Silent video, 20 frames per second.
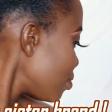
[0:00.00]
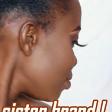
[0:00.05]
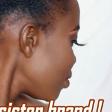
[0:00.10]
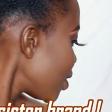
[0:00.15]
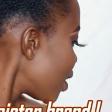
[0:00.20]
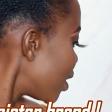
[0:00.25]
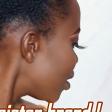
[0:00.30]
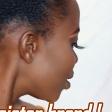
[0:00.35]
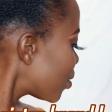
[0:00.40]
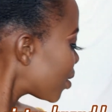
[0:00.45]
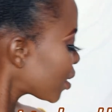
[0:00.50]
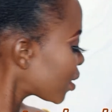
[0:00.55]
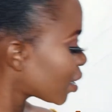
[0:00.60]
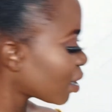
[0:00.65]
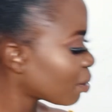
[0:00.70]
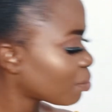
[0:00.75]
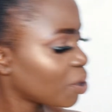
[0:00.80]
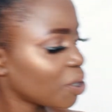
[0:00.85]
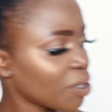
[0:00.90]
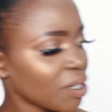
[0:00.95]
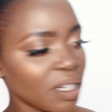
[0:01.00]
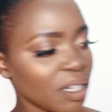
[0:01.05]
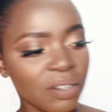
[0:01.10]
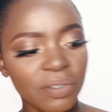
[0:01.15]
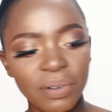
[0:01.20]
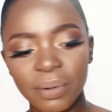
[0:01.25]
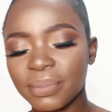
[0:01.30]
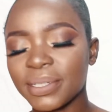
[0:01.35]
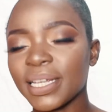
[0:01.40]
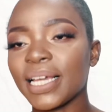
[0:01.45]
the one that I'm using is
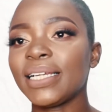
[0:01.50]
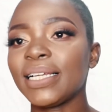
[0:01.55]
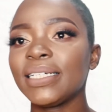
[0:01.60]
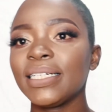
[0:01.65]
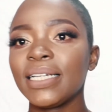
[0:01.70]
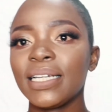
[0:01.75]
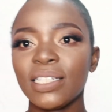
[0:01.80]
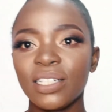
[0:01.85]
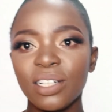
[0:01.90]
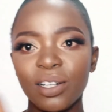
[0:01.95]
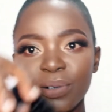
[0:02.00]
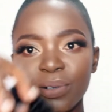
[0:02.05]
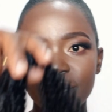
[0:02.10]
from Darling and it looks